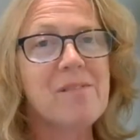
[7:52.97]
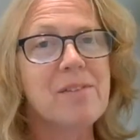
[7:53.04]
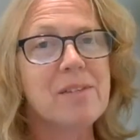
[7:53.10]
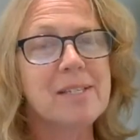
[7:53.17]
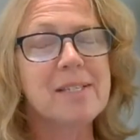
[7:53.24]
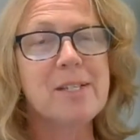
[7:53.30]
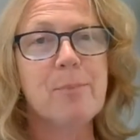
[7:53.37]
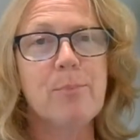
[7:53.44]

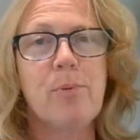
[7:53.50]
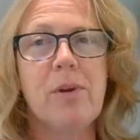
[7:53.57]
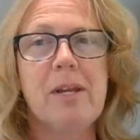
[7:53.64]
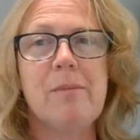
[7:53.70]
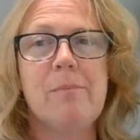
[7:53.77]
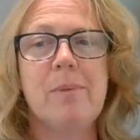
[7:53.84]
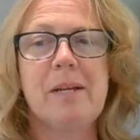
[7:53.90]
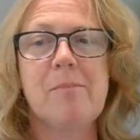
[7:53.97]
This is a
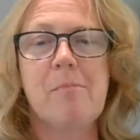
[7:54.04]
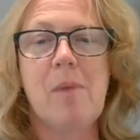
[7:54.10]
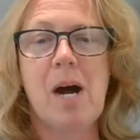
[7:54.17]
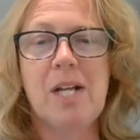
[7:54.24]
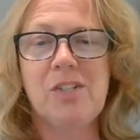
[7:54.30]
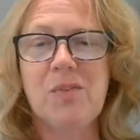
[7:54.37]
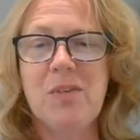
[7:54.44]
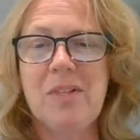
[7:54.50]
pretty big
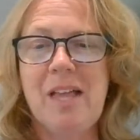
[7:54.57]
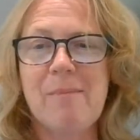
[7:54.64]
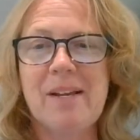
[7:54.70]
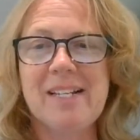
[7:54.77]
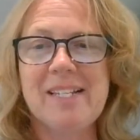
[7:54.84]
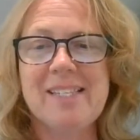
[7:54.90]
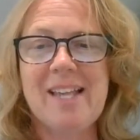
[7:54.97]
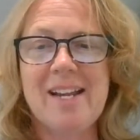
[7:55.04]
module. I'm
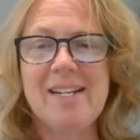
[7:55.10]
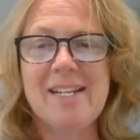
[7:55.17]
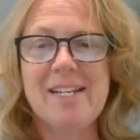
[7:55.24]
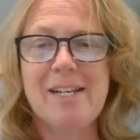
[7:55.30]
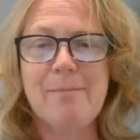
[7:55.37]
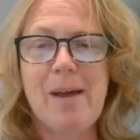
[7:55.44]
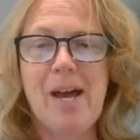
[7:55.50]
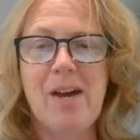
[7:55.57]
excited
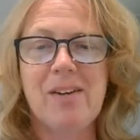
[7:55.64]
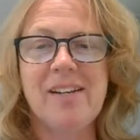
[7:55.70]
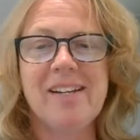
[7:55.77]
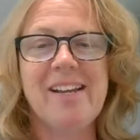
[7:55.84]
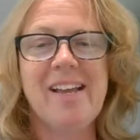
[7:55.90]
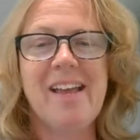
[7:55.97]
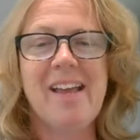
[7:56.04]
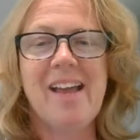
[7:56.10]
about it.